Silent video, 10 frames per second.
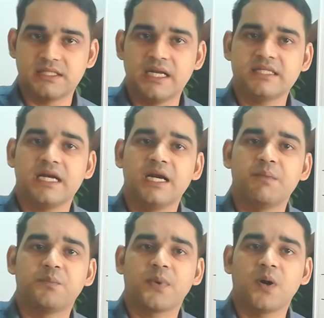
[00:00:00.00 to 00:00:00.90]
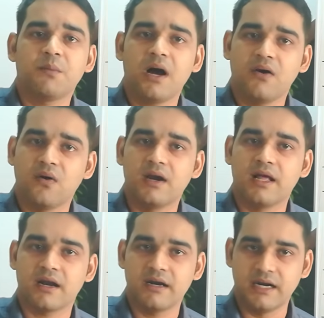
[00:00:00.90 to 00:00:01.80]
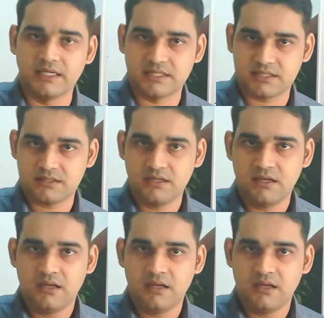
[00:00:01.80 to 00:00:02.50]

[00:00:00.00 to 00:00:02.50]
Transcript: that is a diploma holder nurse,